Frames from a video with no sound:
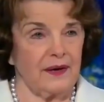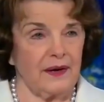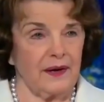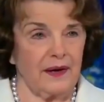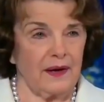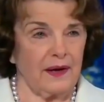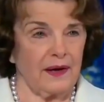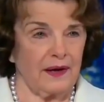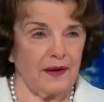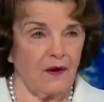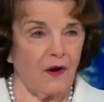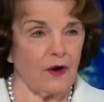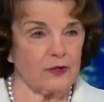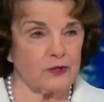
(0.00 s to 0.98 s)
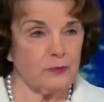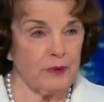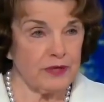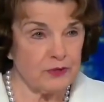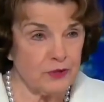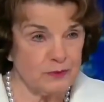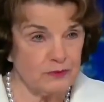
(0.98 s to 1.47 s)

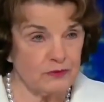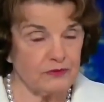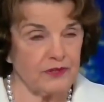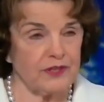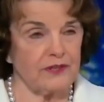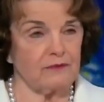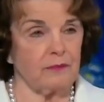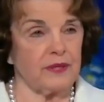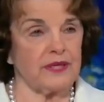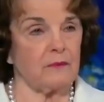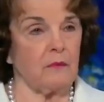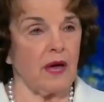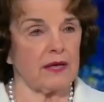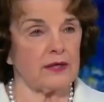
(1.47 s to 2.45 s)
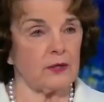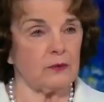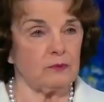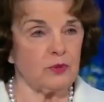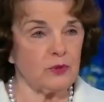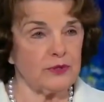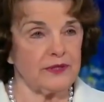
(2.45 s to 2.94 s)
archbishops that have been in my
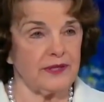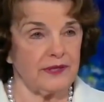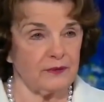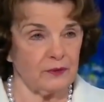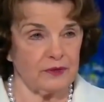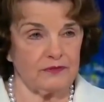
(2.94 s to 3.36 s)
community.